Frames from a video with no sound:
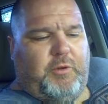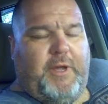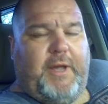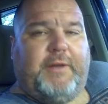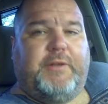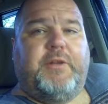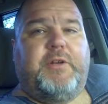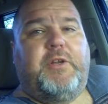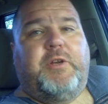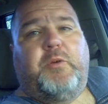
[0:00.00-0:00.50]

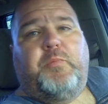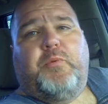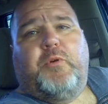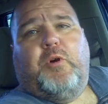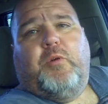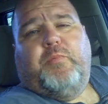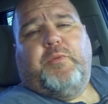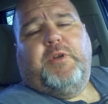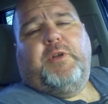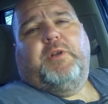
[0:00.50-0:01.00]
acting
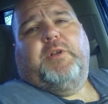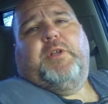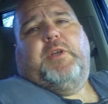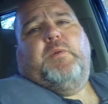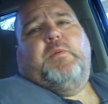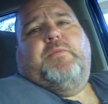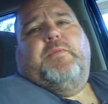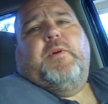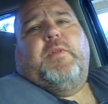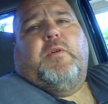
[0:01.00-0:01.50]

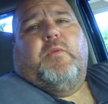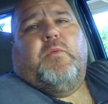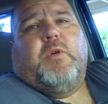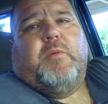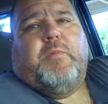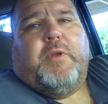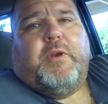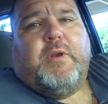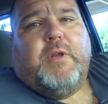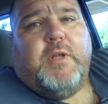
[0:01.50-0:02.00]
inappropriately with other
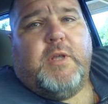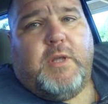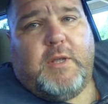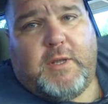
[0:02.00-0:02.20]
women,